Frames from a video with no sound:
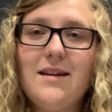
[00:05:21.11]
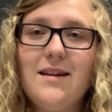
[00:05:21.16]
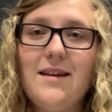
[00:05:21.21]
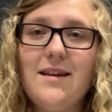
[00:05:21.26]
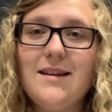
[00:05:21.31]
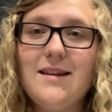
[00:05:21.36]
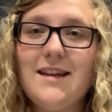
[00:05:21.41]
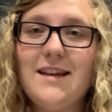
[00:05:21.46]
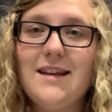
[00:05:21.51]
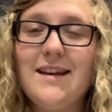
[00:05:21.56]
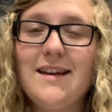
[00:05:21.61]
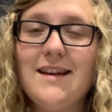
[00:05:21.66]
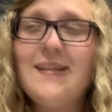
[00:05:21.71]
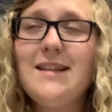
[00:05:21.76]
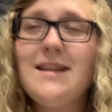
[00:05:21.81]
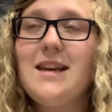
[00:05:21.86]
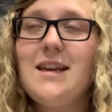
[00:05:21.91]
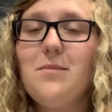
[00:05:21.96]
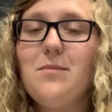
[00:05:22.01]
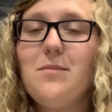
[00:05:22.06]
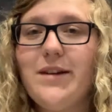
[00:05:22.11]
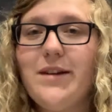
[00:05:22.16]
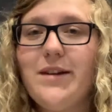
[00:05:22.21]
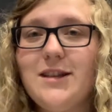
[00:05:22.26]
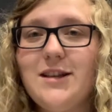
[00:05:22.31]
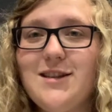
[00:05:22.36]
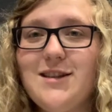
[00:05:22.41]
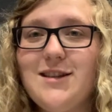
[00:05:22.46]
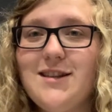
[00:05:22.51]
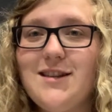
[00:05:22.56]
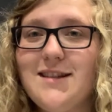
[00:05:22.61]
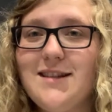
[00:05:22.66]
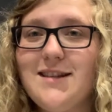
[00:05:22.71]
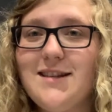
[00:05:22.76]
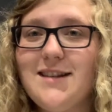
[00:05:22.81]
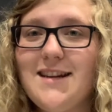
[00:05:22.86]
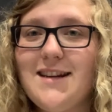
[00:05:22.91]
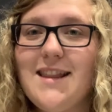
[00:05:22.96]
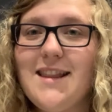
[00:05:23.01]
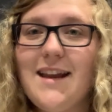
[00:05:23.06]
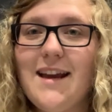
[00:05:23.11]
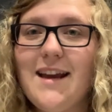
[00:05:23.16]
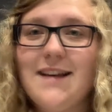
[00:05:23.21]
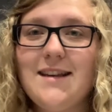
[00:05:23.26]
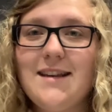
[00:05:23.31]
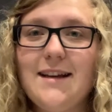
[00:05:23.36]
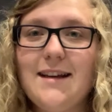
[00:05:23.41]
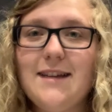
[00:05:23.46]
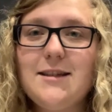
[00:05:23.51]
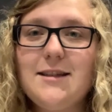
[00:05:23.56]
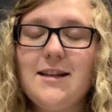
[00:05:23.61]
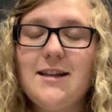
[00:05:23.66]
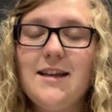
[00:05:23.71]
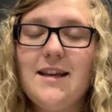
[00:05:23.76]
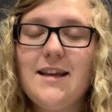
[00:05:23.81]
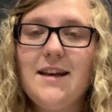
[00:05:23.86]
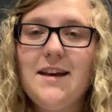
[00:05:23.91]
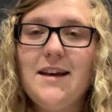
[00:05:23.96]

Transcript: and then connecting and bringing Jesus into that connection.